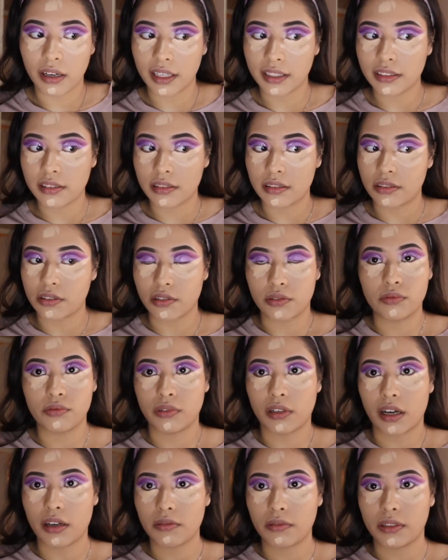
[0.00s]
I do
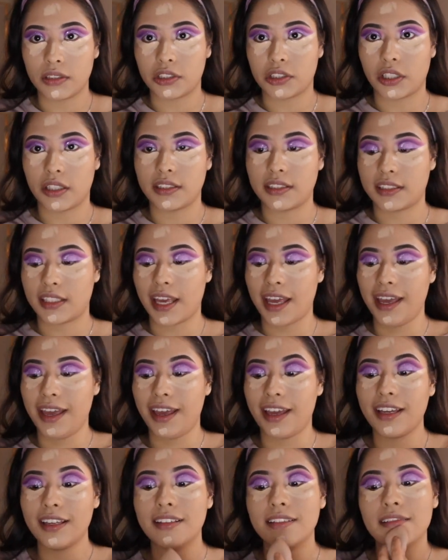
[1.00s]
not want dry
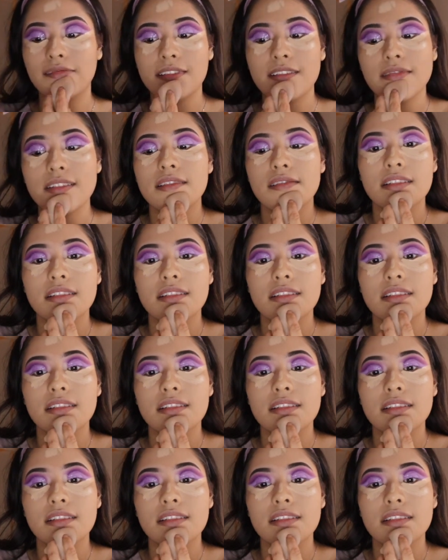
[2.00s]
skin.